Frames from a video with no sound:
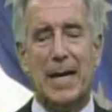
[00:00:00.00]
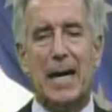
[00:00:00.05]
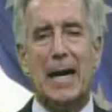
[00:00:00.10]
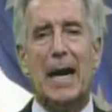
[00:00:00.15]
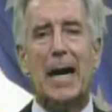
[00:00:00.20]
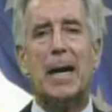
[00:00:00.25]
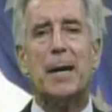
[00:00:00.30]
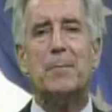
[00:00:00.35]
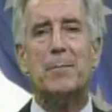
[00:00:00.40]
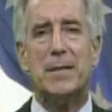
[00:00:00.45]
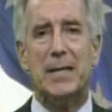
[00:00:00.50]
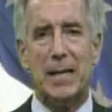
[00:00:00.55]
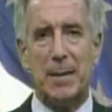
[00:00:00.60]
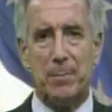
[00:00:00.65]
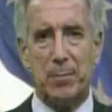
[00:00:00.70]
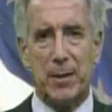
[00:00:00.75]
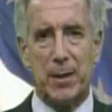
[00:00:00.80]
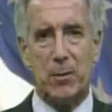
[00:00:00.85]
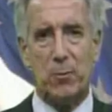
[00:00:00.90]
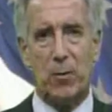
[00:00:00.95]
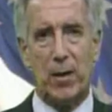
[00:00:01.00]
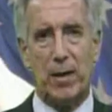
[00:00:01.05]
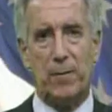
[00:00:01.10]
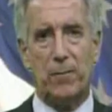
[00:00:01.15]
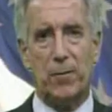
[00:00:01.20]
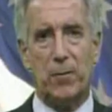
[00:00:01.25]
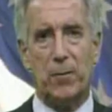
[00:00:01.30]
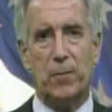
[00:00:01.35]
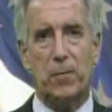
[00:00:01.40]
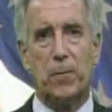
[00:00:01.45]
I am deeply
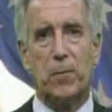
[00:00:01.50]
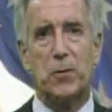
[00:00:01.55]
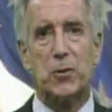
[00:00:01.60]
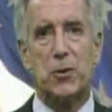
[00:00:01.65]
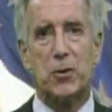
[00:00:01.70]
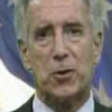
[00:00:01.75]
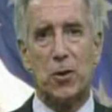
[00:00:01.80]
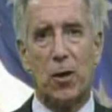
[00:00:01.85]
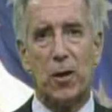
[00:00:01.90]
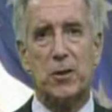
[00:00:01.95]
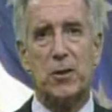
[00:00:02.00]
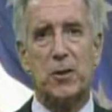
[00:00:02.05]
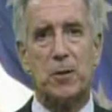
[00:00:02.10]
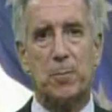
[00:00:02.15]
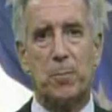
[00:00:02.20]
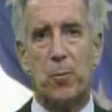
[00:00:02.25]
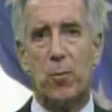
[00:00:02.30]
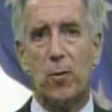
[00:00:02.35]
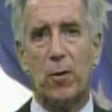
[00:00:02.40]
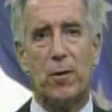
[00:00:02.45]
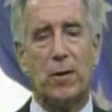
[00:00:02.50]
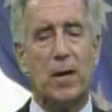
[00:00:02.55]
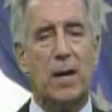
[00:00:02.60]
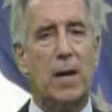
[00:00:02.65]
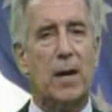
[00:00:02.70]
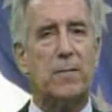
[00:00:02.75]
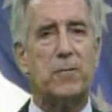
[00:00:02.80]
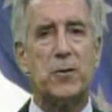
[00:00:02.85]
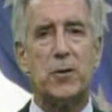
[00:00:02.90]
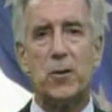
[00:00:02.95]
grateful for staunch support
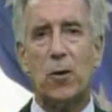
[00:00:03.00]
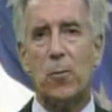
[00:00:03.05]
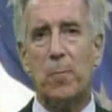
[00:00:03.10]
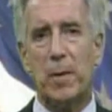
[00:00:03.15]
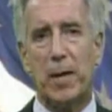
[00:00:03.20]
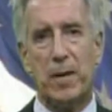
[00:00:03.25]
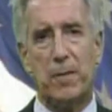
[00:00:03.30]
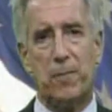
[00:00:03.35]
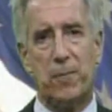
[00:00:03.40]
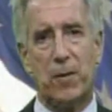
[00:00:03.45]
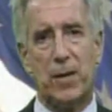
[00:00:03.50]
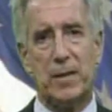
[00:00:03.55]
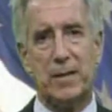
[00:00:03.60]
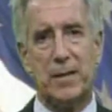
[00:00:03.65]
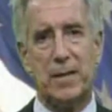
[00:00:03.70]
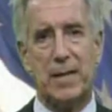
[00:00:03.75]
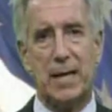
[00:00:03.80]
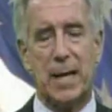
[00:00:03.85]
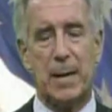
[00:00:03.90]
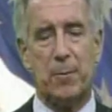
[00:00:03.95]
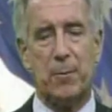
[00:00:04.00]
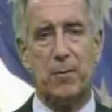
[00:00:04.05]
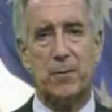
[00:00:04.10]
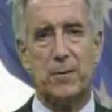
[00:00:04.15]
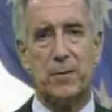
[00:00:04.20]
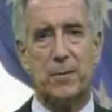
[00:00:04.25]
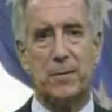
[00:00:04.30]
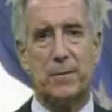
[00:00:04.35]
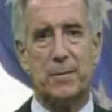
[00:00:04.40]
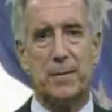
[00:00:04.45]
of so many friends and
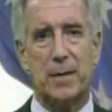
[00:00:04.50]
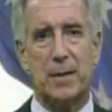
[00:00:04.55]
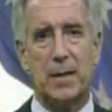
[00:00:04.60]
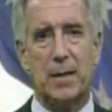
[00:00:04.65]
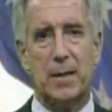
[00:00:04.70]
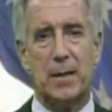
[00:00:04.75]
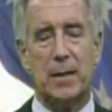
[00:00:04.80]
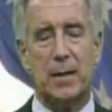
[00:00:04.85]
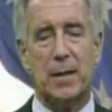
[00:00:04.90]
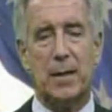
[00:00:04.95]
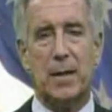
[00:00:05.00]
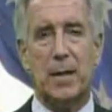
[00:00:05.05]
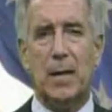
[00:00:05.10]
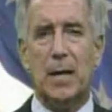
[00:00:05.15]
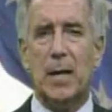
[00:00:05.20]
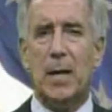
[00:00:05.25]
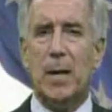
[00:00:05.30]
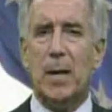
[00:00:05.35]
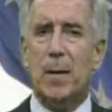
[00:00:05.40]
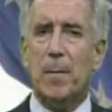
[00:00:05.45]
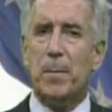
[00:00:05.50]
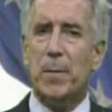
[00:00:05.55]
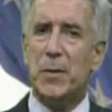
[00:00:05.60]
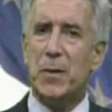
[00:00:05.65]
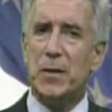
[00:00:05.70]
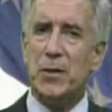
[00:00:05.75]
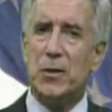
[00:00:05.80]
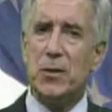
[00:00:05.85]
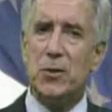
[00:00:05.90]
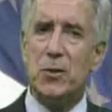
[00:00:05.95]
neighbors. But
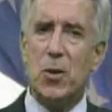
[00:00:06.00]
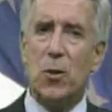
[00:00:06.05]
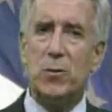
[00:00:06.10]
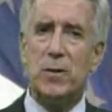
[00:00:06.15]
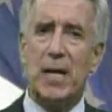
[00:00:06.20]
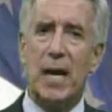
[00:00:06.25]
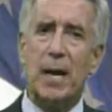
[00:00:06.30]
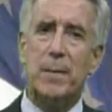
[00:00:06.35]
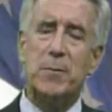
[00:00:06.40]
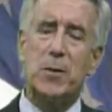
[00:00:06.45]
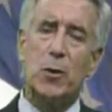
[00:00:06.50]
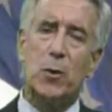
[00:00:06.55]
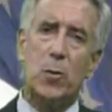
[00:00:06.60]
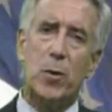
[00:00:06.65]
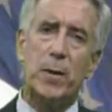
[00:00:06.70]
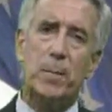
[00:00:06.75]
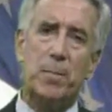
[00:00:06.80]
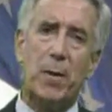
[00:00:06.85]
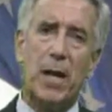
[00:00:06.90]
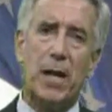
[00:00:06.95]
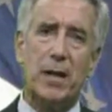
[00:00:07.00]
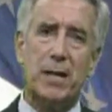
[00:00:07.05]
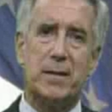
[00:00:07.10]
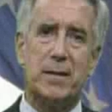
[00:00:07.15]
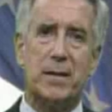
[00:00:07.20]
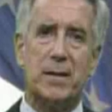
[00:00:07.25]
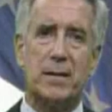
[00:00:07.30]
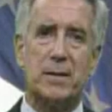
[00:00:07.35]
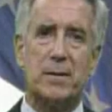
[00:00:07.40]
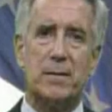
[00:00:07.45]
this is no time to quit
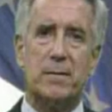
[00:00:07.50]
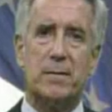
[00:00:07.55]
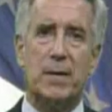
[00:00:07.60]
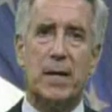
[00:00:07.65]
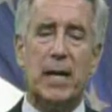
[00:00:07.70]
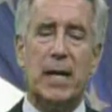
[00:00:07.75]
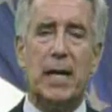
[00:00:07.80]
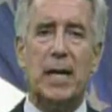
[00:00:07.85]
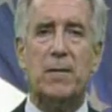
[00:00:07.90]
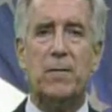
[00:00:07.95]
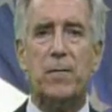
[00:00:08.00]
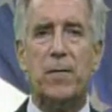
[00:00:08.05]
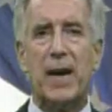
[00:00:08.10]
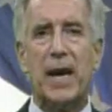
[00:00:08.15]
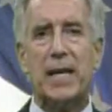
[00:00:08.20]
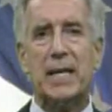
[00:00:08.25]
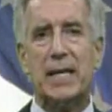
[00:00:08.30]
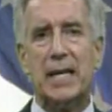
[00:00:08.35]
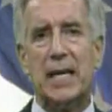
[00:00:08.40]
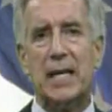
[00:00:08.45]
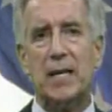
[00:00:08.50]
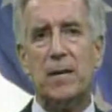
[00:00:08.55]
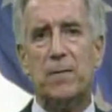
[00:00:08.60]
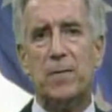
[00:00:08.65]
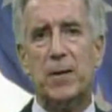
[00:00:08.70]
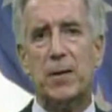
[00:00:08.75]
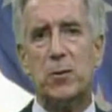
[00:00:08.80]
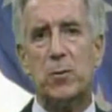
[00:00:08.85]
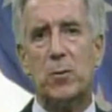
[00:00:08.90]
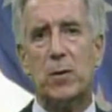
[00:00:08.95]
politics. In fact,
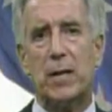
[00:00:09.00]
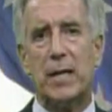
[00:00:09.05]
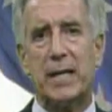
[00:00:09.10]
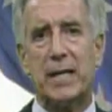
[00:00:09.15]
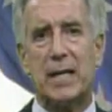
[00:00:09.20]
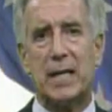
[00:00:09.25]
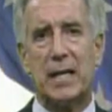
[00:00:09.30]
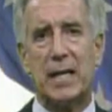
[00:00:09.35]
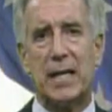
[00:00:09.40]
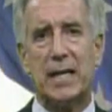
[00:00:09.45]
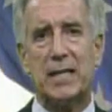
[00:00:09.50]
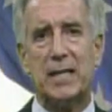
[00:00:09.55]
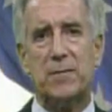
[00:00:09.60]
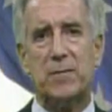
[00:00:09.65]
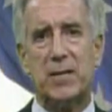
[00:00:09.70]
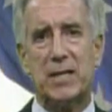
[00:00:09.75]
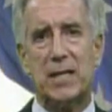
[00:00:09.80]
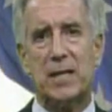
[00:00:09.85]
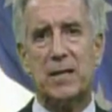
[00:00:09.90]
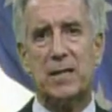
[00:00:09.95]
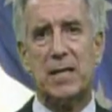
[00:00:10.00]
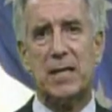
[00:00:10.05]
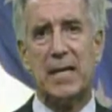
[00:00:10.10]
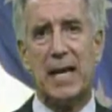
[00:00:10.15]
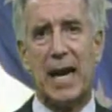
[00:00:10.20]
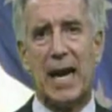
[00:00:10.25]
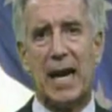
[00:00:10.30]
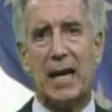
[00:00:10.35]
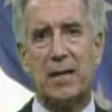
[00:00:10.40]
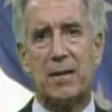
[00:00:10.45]
individual and collective
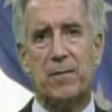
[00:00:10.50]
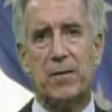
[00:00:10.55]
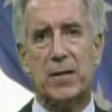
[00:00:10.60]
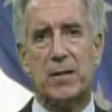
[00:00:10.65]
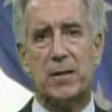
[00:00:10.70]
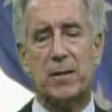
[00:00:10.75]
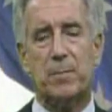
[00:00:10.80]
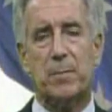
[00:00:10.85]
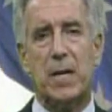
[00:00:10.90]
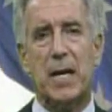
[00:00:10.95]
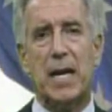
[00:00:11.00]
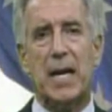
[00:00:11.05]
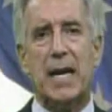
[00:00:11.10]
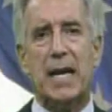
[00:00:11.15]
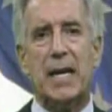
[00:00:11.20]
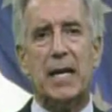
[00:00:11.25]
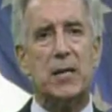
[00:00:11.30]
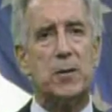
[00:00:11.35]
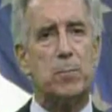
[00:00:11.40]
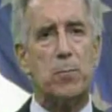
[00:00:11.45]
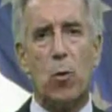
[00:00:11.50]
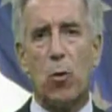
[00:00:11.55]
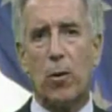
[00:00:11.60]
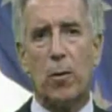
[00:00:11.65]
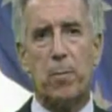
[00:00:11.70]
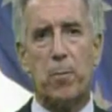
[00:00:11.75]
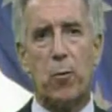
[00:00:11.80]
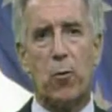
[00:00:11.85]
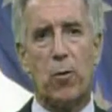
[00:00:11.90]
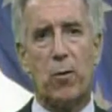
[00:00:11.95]
citizen activism is more
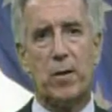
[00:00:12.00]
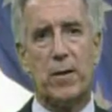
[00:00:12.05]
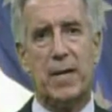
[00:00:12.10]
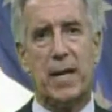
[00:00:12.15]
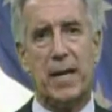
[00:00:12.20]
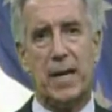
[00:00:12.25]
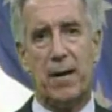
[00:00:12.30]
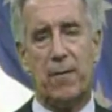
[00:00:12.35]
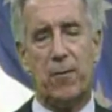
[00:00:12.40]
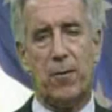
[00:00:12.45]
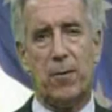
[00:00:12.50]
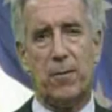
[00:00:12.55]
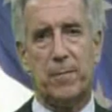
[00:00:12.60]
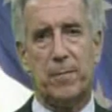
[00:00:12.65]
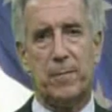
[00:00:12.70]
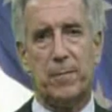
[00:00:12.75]
important than ever.